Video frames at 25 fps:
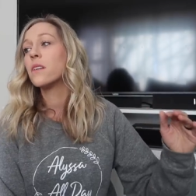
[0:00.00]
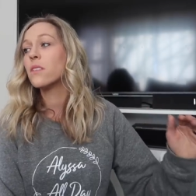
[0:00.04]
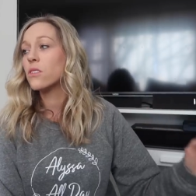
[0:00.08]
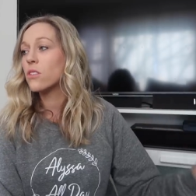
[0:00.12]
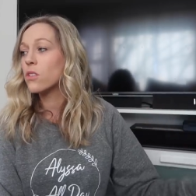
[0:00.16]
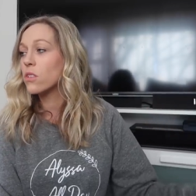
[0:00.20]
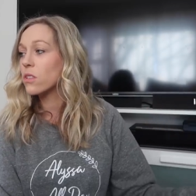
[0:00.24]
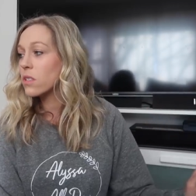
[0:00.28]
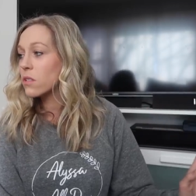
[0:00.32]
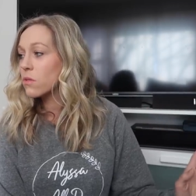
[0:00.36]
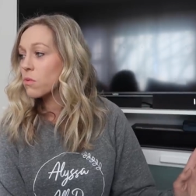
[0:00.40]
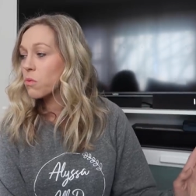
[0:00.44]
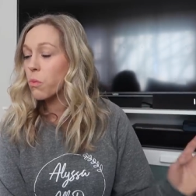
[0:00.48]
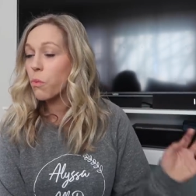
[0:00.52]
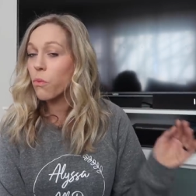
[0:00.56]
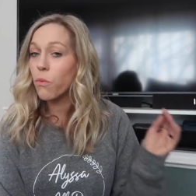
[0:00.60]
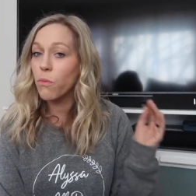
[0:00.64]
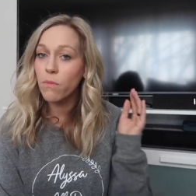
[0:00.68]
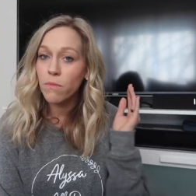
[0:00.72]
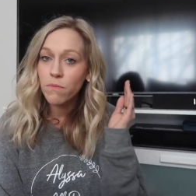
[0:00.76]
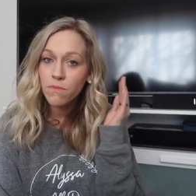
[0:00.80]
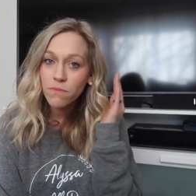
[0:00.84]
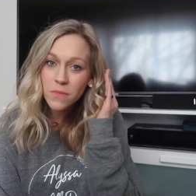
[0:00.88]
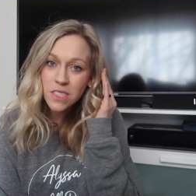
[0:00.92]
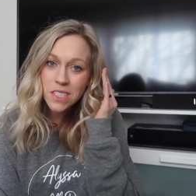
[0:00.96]
Just
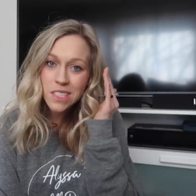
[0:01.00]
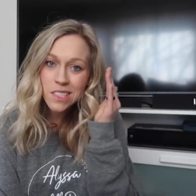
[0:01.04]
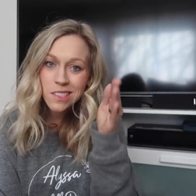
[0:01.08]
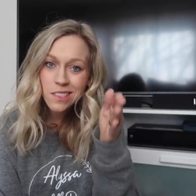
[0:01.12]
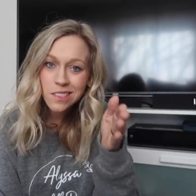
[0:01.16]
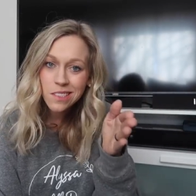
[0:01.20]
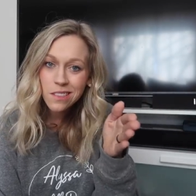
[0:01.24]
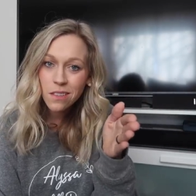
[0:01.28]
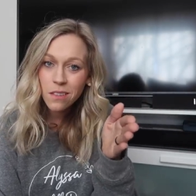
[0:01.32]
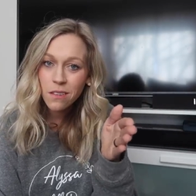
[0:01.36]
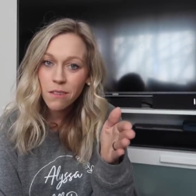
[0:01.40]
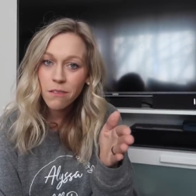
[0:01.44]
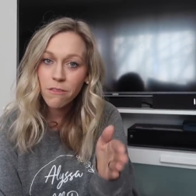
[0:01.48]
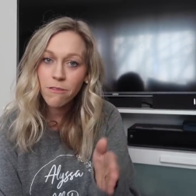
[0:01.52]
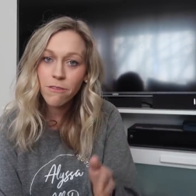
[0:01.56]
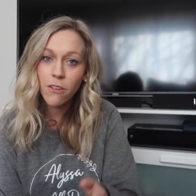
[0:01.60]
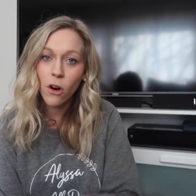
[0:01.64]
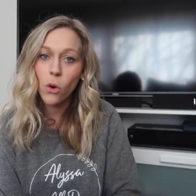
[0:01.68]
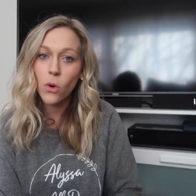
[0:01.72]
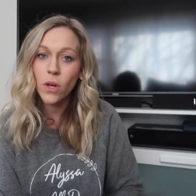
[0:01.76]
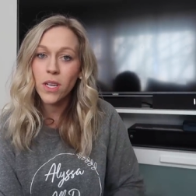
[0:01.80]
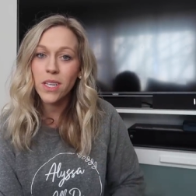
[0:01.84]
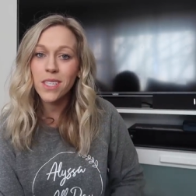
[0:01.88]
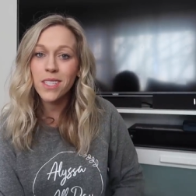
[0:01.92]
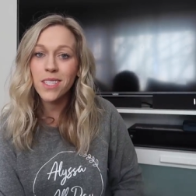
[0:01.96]

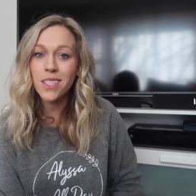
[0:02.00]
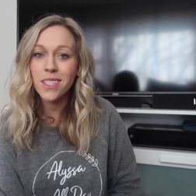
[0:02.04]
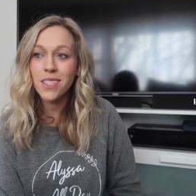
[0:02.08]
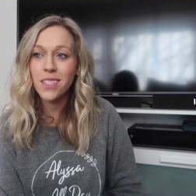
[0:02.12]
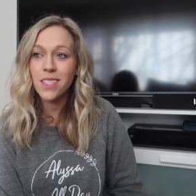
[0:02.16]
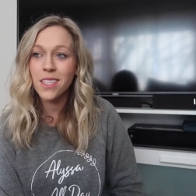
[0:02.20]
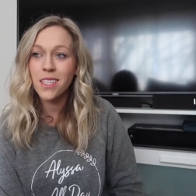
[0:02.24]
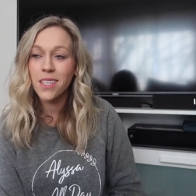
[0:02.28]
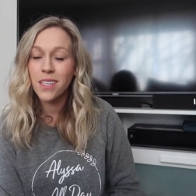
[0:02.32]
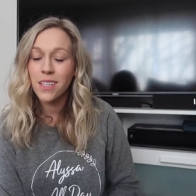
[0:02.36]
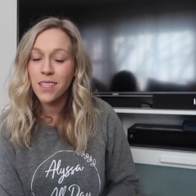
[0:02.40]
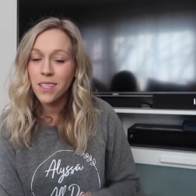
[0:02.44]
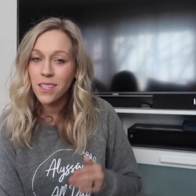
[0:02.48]
focus.